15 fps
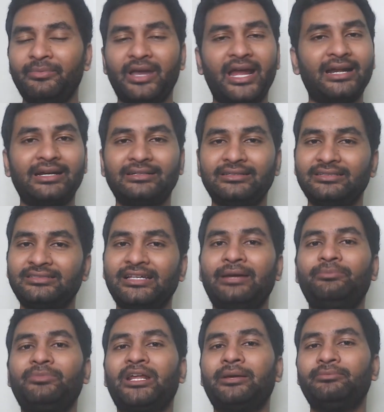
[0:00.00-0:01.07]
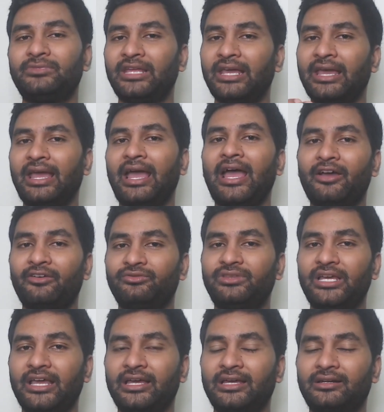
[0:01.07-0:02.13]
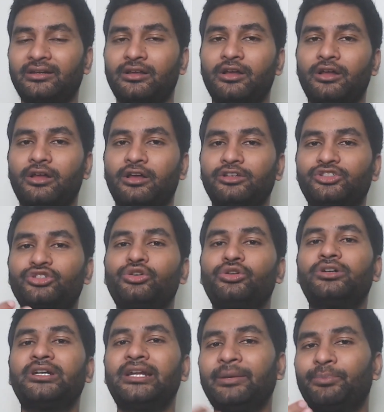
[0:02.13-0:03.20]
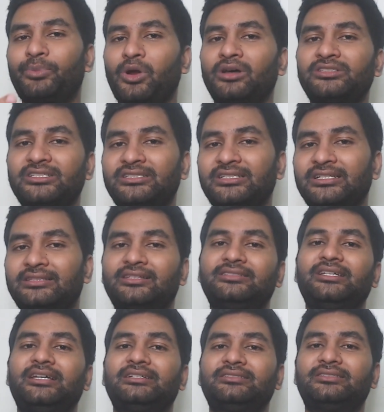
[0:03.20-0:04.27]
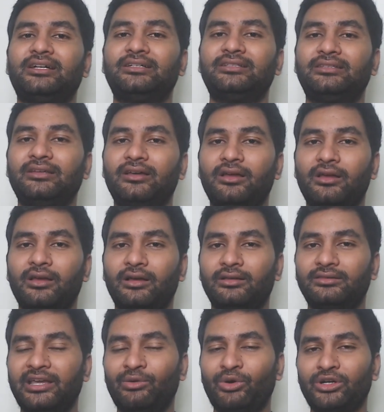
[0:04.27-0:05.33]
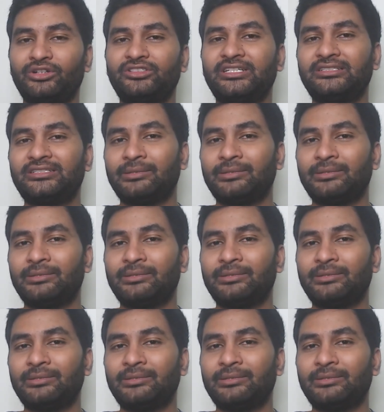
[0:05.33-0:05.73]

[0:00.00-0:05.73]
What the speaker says: And at the same time, they have their scrutiny process, in the sense that they want to see some